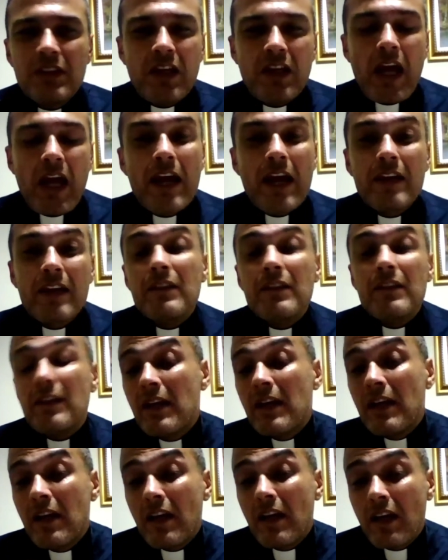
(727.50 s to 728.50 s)
And
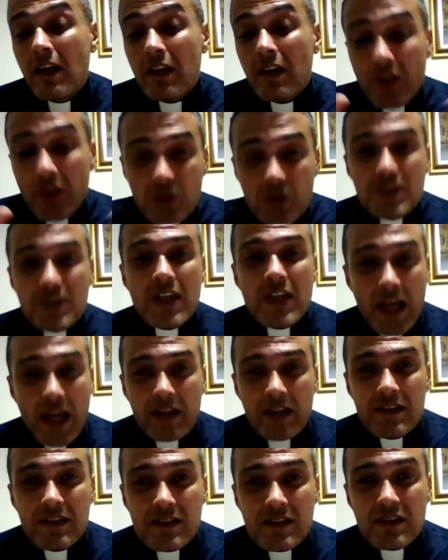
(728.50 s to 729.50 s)
those
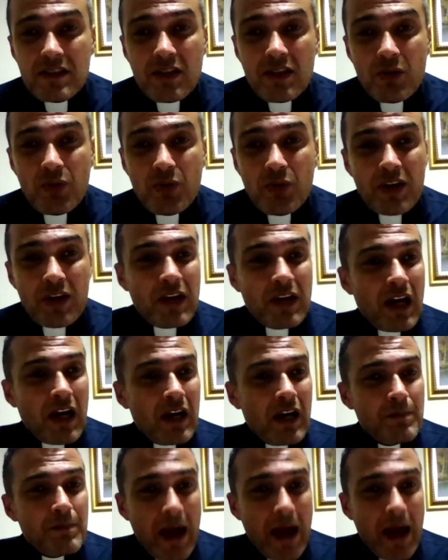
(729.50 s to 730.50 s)
heads, where they
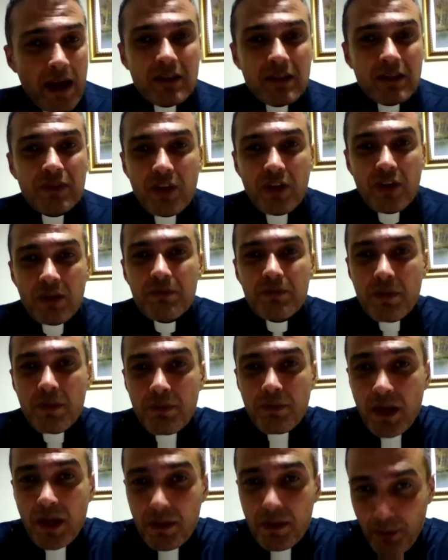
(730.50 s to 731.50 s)
are backed from the
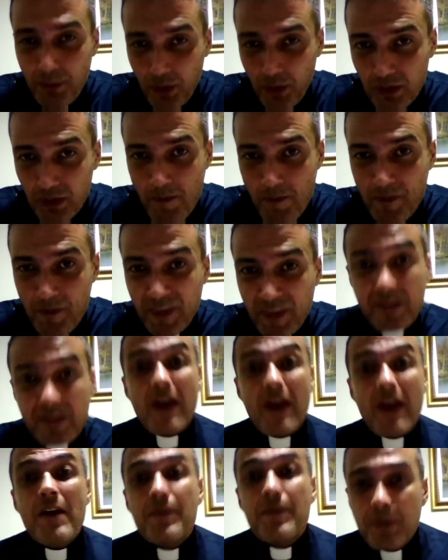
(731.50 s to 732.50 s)
people,
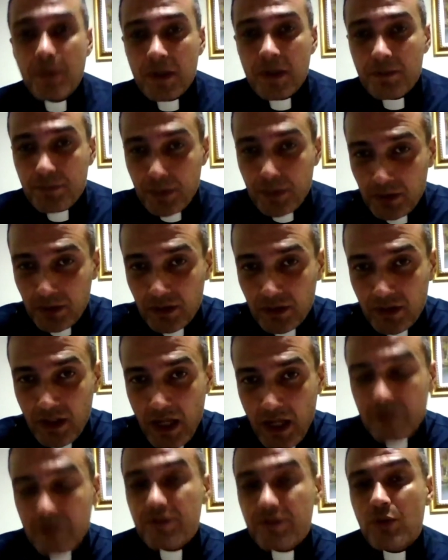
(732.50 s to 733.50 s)
their people,
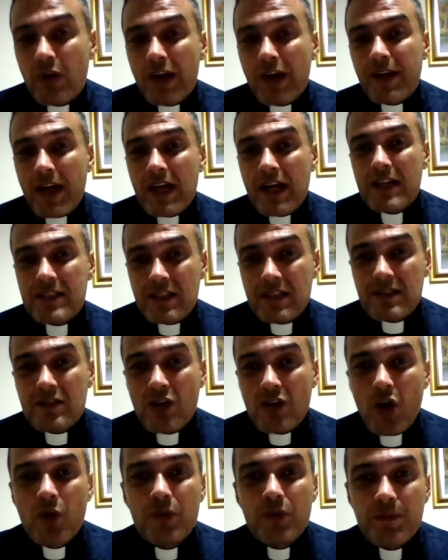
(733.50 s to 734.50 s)
everyone has his
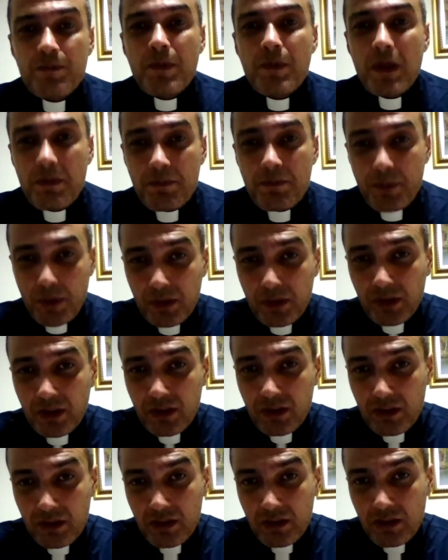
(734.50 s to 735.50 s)
own people,
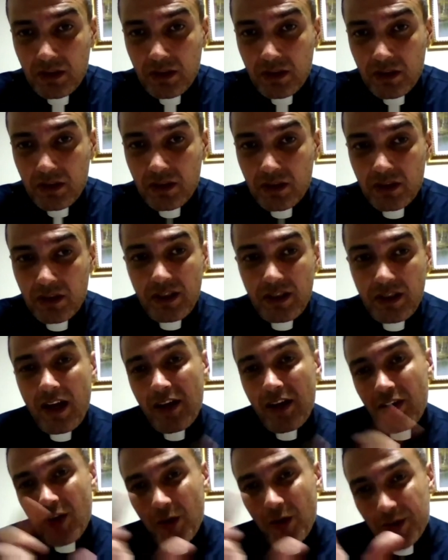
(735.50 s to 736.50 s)

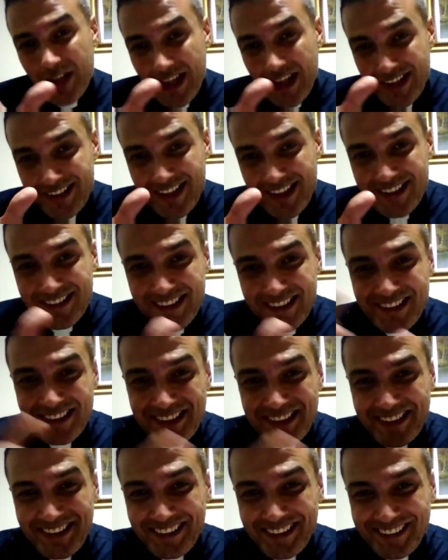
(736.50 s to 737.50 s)
own
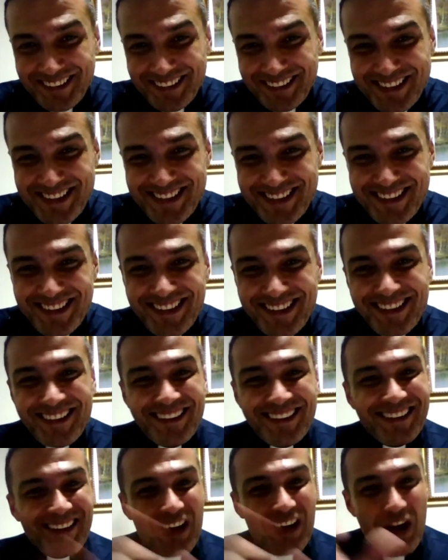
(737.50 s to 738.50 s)
identity cards,
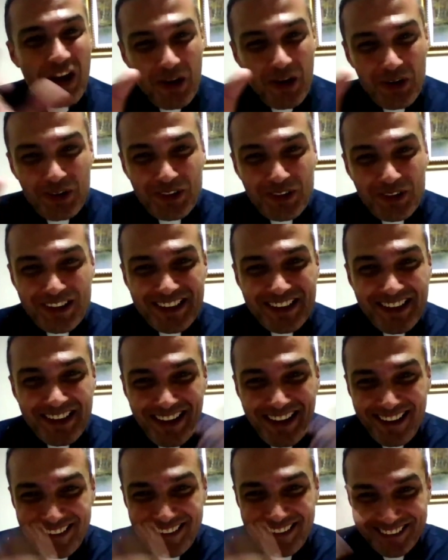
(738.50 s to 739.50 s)
own
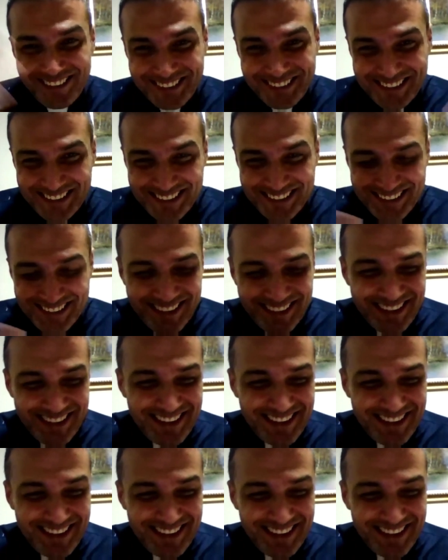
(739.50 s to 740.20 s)
colors.